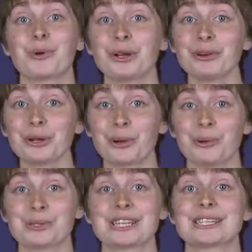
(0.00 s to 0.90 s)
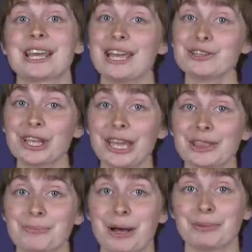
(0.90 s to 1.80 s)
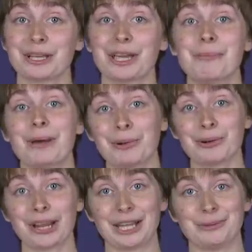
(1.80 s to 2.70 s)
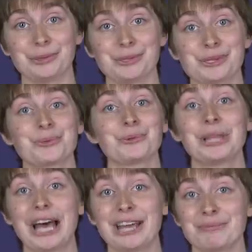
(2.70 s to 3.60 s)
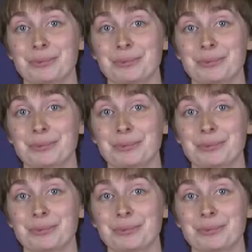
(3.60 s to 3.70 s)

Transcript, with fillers: one of our goals is to educate the public about our animals through live